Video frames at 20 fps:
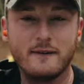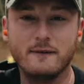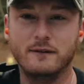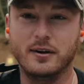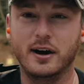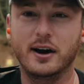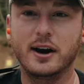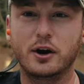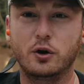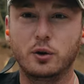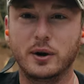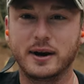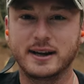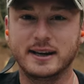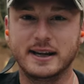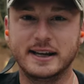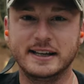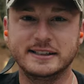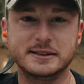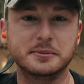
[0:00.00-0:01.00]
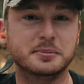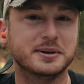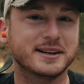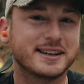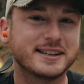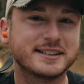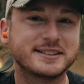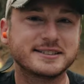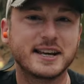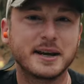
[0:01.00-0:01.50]
very quick and easy. But
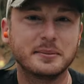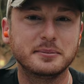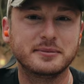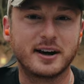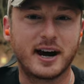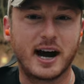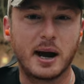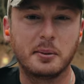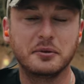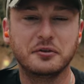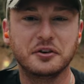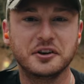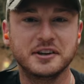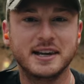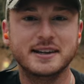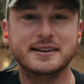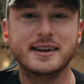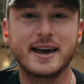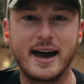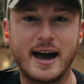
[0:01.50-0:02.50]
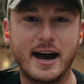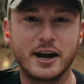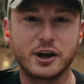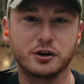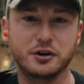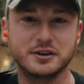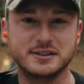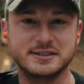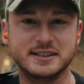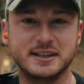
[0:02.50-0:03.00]
at the same time, if you need the
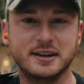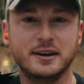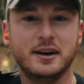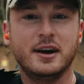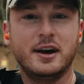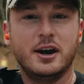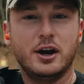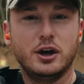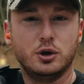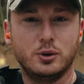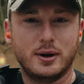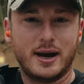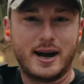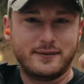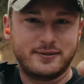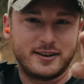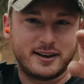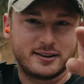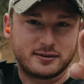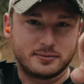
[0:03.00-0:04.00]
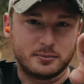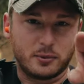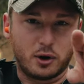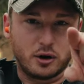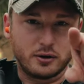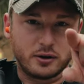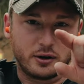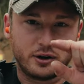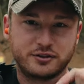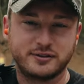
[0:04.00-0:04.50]
accuracy, you have that
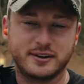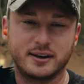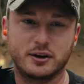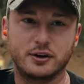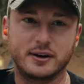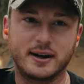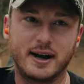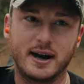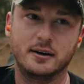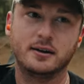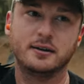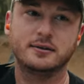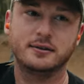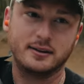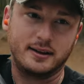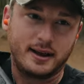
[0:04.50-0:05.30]
small little center dot to